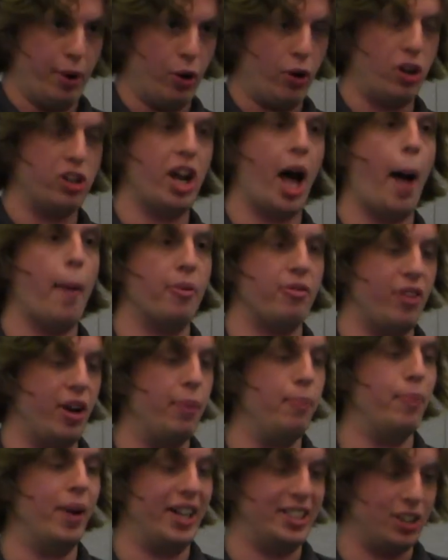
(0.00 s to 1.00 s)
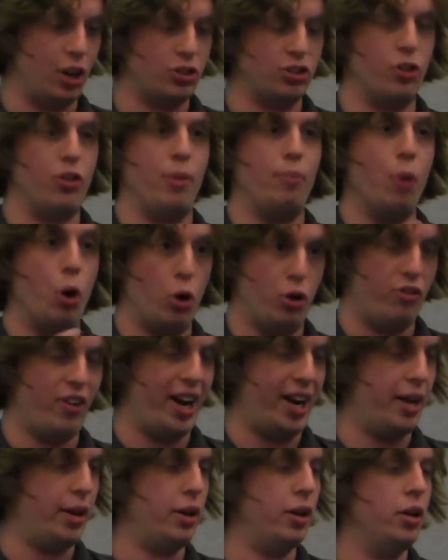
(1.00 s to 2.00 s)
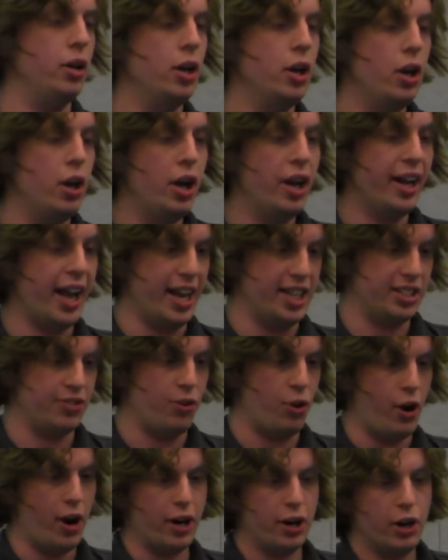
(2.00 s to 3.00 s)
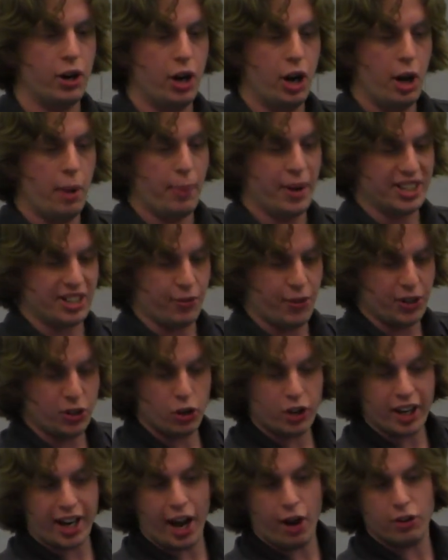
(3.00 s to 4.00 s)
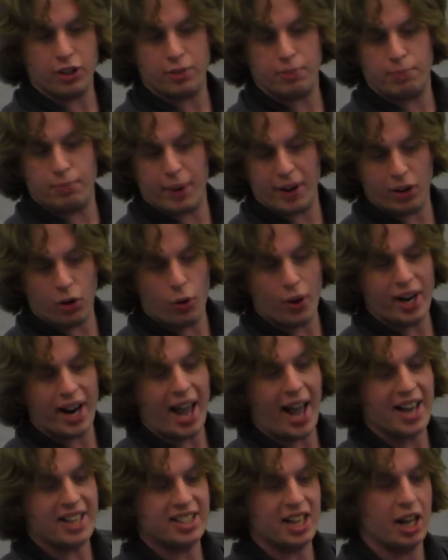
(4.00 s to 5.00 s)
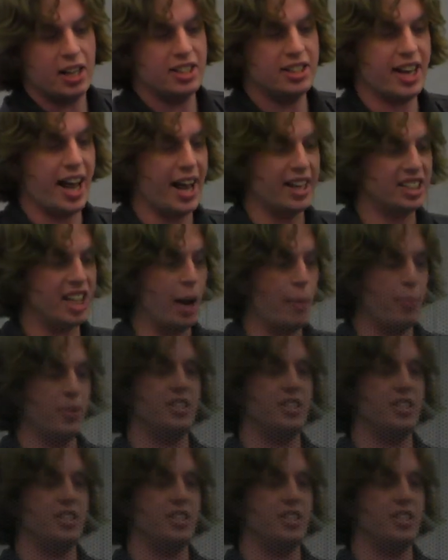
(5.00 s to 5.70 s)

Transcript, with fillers: on top of it, but it's also the motivating case for it. Because if we look at how Bitcoin adds up, stacks up as